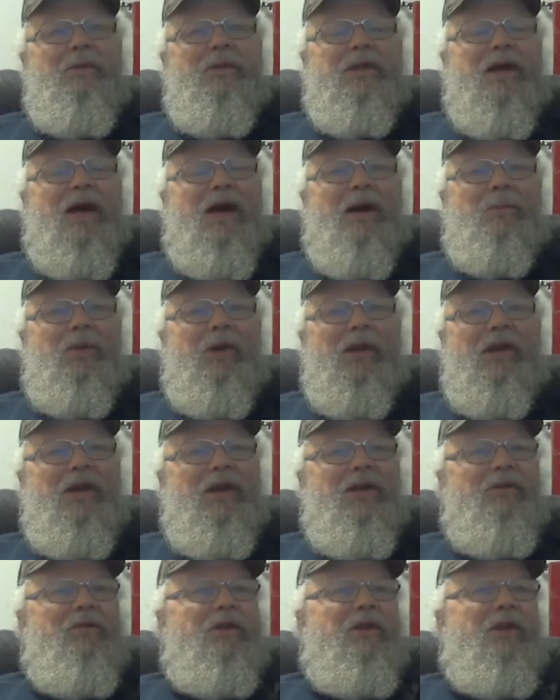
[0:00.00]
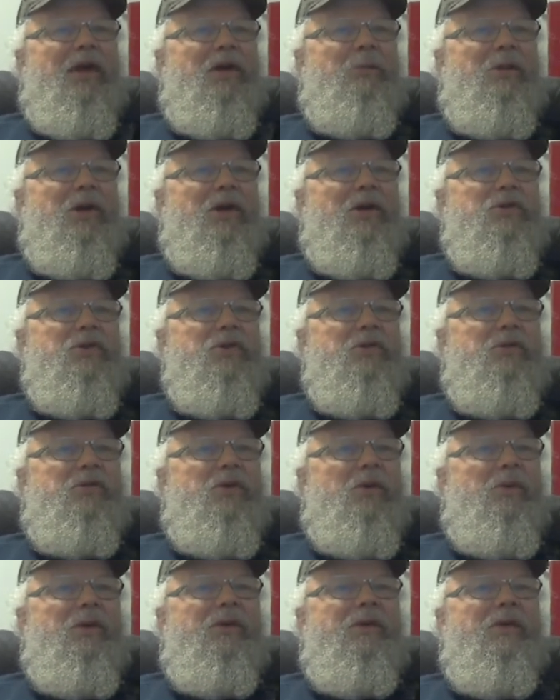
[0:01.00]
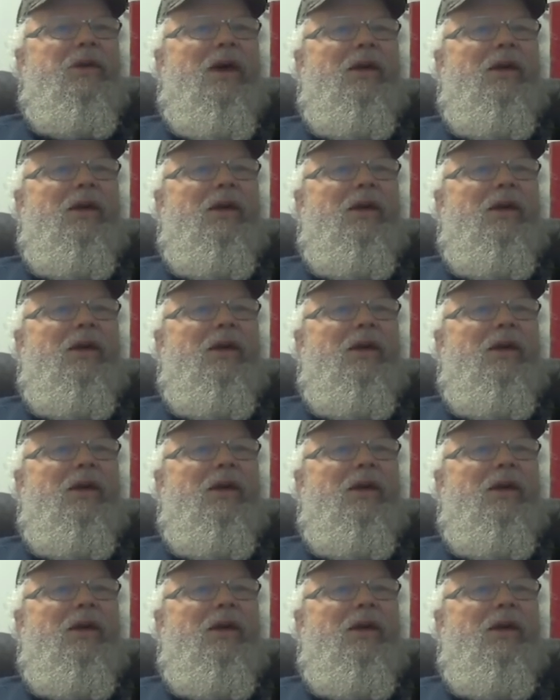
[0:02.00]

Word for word: to operate and even take pictures, so it's not